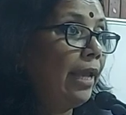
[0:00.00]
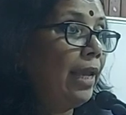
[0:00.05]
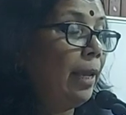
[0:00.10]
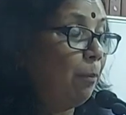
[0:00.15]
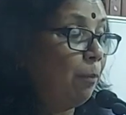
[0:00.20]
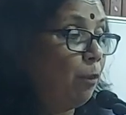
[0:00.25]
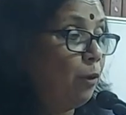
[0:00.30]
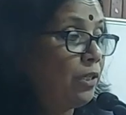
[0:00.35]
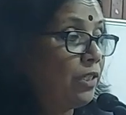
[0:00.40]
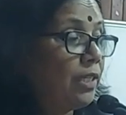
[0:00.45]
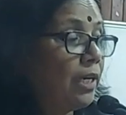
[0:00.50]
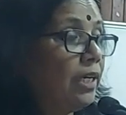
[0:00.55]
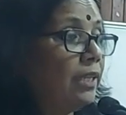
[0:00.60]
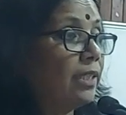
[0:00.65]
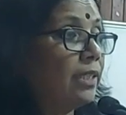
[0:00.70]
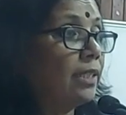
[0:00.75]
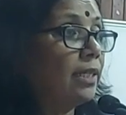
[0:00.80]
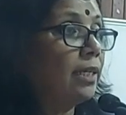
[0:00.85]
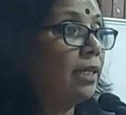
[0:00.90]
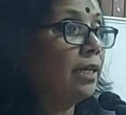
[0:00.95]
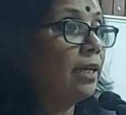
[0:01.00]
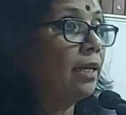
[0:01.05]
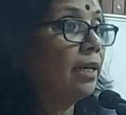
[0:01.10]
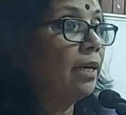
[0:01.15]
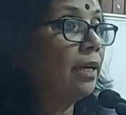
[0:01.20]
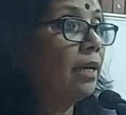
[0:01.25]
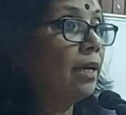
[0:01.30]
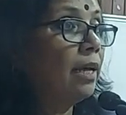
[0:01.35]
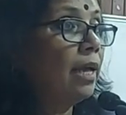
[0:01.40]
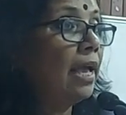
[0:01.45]
He puts it
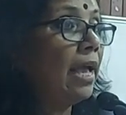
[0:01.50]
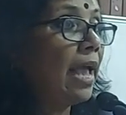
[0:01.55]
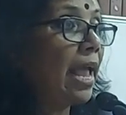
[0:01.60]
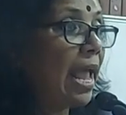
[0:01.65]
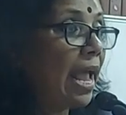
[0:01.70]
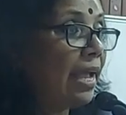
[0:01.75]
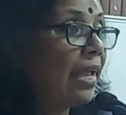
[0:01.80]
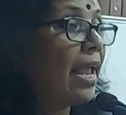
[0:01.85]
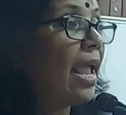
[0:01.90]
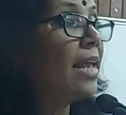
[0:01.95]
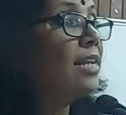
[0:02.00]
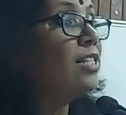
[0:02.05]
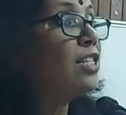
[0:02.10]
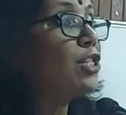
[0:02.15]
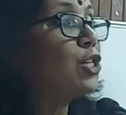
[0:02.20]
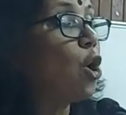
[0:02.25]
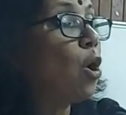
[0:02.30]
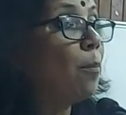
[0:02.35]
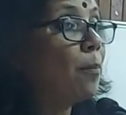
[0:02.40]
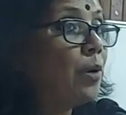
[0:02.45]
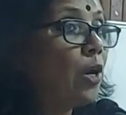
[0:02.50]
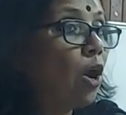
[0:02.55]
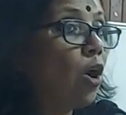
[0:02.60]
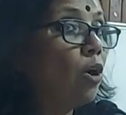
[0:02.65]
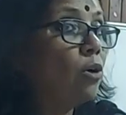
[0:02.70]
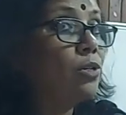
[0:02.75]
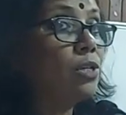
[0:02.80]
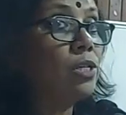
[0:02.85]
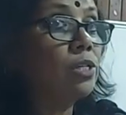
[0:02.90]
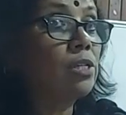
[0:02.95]
against
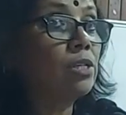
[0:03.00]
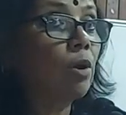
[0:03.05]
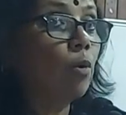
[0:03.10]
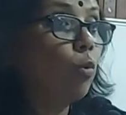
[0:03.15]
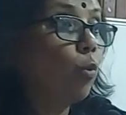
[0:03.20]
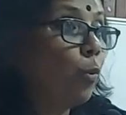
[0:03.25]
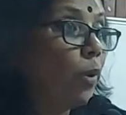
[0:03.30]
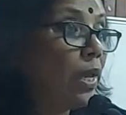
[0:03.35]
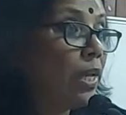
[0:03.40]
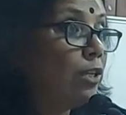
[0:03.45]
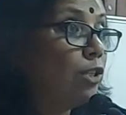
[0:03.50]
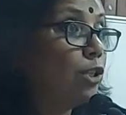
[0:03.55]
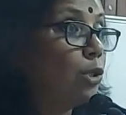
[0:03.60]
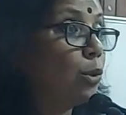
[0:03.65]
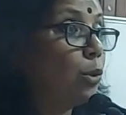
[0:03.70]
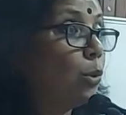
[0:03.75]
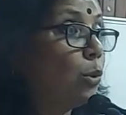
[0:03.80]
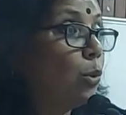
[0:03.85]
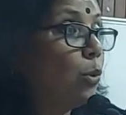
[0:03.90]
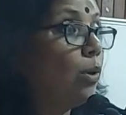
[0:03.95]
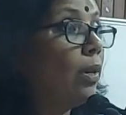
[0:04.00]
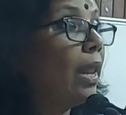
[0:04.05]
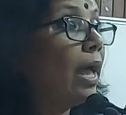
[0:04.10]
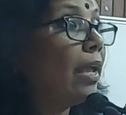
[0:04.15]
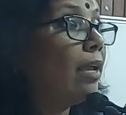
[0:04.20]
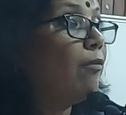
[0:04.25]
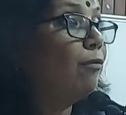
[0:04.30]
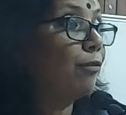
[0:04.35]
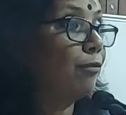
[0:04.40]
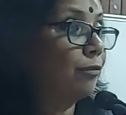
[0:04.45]
Schopenhauer's will to
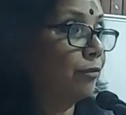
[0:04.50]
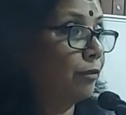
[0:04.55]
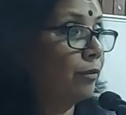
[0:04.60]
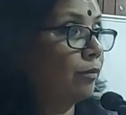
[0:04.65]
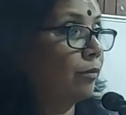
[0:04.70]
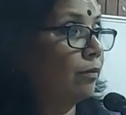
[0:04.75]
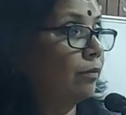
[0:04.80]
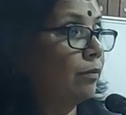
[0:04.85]
life.